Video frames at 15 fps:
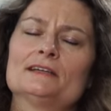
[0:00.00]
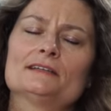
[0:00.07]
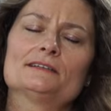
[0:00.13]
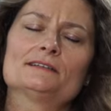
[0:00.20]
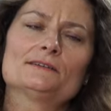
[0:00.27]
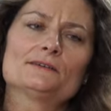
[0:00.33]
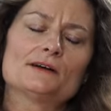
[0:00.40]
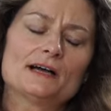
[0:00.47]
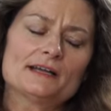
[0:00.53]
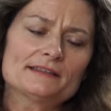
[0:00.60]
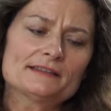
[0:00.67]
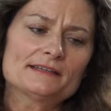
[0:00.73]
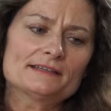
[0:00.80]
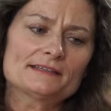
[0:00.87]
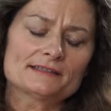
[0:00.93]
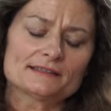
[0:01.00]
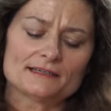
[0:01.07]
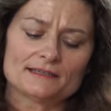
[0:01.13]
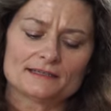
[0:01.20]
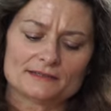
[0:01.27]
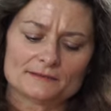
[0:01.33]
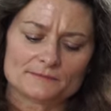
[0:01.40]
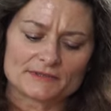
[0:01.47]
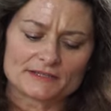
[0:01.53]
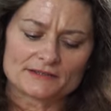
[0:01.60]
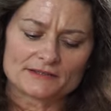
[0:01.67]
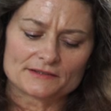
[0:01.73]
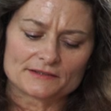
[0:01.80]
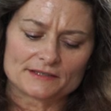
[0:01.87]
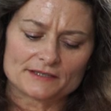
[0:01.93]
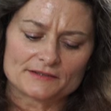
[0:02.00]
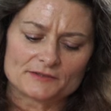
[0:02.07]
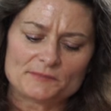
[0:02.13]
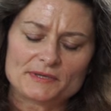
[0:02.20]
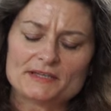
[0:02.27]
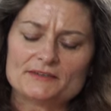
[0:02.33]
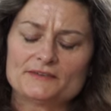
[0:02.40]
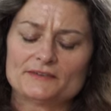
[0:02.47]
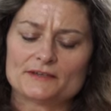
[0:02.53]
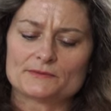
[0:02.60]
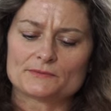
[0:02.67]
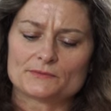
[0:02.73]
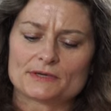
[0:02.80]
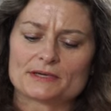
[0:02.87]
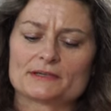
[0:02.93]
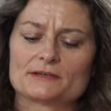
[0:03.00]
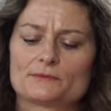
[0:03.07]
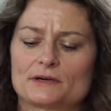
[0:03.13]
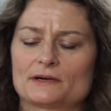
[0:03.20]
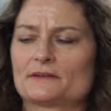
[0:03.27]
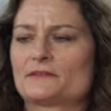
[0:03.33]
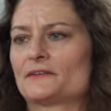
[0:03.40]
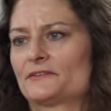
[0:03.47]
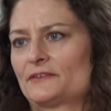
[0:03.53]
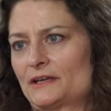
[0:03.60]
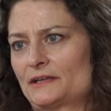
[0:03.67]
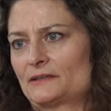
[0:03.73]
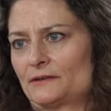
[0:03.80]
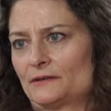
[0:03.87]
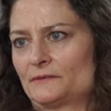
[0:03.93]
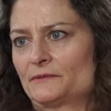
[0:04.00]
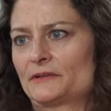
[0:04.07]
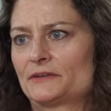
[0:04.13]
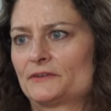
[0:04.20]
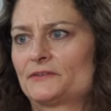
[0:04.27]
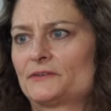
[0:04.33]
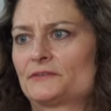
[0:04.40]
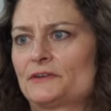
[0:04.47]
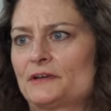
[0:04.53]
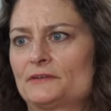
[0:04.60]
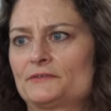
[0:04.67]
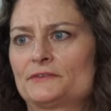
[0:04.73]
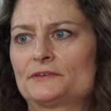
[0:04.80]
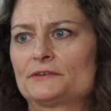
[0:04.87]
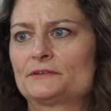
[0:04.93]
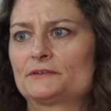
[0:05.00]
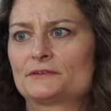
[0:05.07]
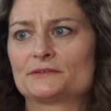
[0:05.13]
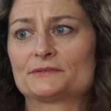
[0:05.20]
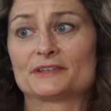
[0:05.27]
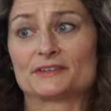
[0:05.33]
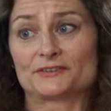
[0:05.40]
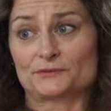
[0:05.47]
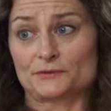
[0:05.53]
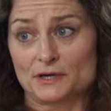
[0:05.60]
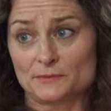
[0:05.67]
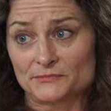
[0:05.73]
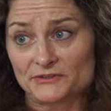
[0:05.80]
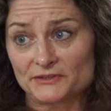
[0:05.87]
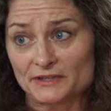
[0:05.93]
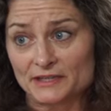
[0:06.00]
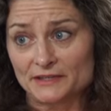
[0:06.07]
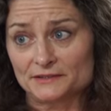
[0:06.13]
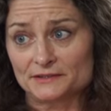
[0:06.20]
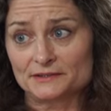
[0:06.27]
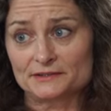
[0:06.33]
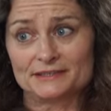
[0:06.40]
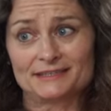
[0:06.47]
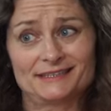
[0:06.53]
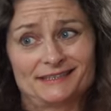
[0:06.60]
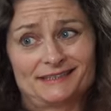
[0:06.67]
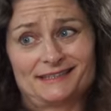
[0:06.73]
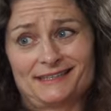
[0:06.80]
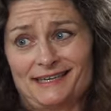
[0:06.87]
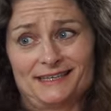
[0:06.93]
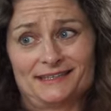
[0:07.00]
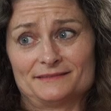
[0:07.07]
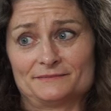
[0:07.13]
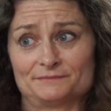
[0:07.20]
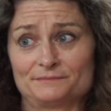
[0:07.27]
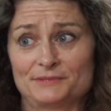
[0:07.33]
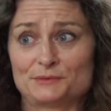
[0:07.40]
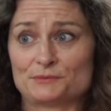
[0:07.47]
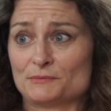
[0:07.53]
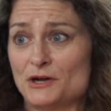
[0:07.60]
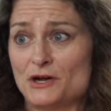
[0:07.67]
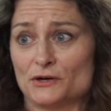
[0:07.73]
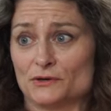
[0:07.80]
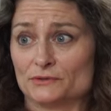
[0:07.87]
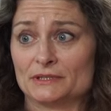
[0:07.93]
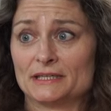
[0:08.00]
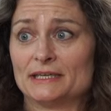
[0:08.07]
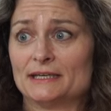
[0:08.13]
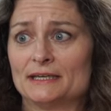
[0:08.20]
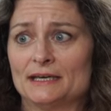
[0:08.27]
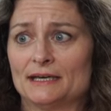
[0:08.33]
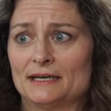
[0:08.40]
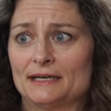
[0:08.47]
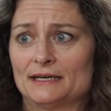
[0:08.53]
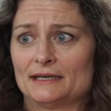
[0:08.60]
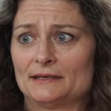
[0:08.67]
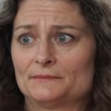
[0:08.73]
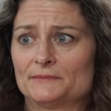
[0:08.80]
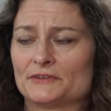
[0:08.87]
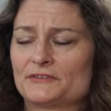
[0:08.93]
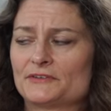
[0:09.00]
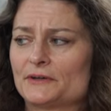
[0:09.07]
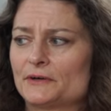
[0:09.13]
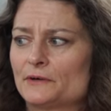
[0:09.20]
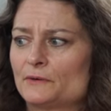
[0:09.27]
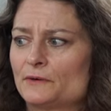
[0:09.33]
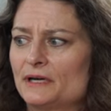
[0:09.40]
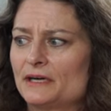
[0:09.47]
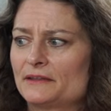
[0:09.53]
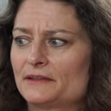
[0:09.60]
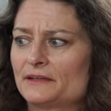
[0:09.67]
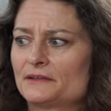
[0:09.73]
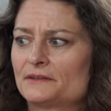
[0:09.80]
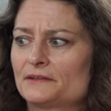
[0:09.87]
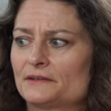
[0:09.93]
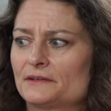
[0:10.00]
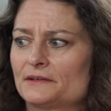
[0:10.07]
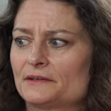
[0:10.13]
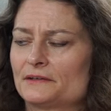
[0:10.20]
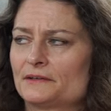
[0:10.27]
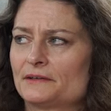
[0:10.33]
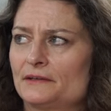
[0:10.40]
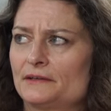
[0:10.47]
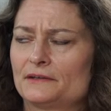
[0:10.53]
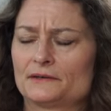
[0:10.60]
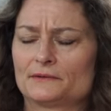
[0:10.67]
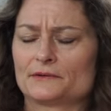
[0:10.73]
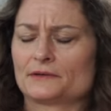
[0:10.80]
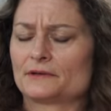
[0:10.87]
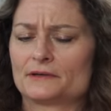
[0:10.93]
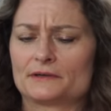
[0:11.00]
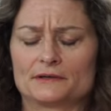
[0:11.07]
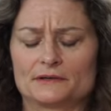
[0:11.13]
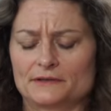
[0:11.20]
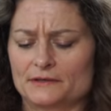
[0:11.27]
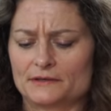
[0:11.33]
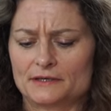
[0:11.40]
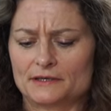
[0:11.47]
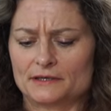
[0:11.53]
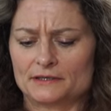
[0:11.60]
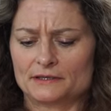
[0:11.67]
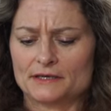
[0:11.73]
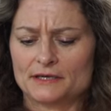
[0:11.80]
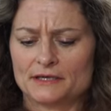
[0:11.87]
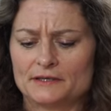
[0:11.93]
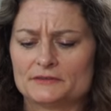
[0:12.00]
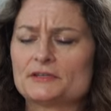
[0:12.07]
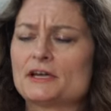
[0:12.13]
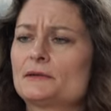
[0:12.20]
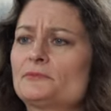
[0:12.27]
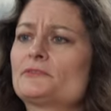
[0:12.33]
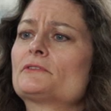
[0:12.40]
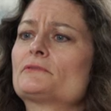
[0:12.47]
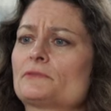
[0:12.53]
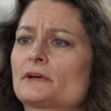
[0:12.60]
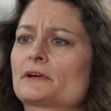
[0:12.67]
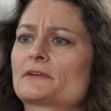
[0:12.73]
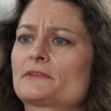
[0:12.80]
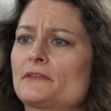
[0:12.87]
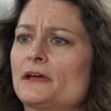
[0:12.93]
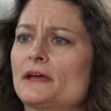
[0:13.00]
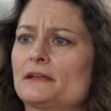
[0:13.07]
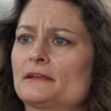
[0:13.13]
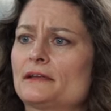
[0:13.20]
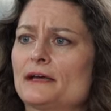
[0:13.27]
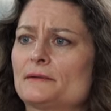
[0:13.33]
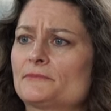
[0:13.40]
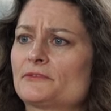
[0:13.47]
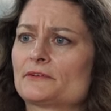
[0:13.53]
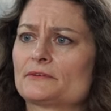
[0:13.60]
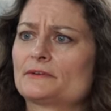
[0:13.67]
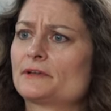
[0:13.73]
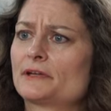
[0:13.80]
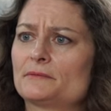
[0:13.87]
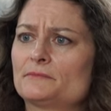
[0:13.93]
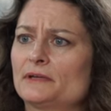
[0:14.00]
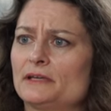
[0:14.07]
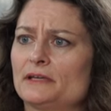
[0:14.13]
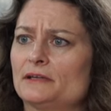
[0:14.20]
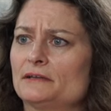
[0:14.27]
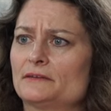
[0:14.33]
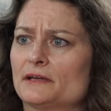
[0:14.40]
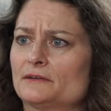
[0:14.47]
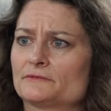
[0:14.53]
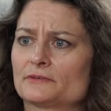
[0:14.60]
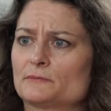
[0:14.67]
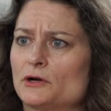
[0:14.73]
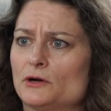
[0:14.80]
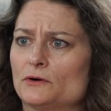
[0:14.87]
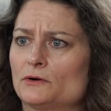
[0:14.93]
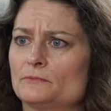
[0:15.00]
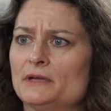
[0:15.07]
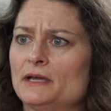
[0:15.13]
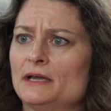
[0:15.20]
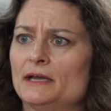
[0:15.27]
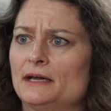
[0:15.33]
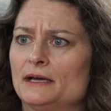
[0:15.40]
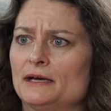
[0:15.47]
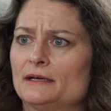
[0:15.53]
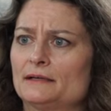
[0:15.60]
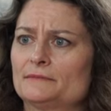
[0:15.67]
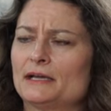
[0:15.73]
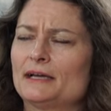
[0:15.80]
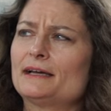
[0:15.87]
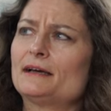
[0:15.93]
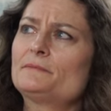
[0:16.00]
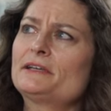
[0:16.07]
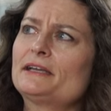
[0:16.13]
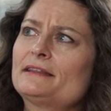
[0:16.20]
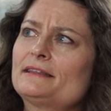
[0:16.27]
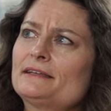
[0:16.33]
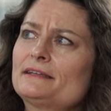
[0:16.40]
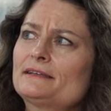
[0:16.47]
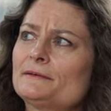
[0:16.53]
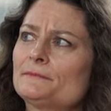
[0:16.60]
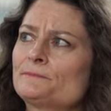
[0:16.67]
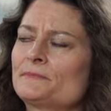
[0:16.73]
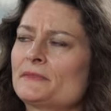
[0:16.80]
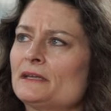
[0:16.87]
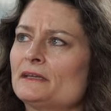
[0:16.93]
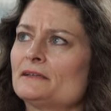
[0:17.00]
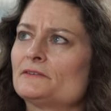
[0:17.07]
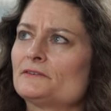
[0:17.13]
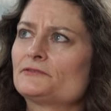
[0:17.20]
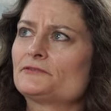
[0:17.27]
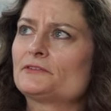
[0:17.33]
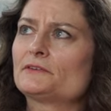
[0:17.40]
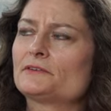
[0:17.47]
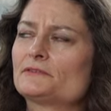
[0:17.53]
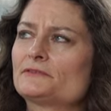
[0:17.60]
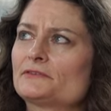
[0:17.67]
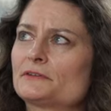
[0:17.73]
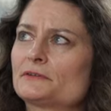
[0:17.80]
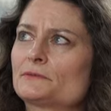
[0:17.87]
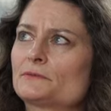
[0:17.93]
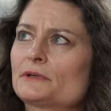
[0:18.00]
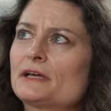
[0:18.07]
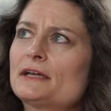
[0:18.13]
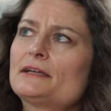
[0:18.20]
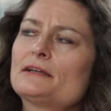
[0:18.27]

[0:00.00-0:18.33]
You know, I think um, there it depends on where you are in the cycle, because there's t if you're doing scrums together, y you can't be remote. Mm-hmm. um, so I think there, you know, there are, there are types of work that absolutely can be done from home, um, I, but I think for, for what I